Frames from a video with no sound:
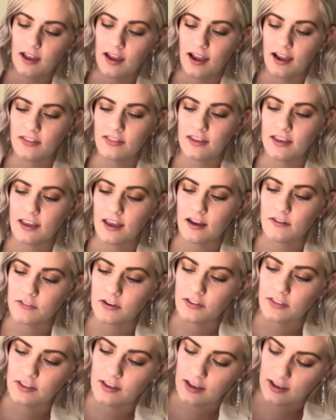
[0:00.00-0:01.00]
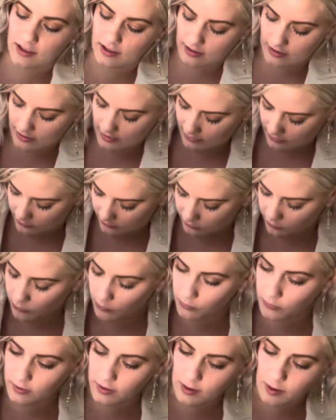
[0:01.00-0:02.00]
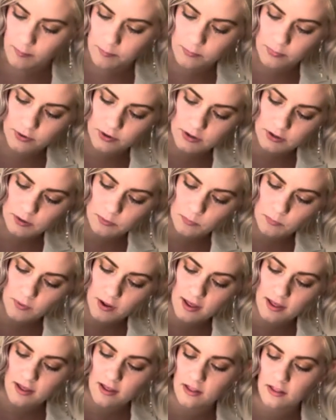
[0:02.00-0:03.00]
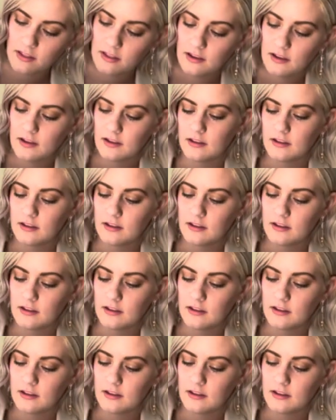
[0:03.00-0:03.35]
I think everything is holding up pretty well.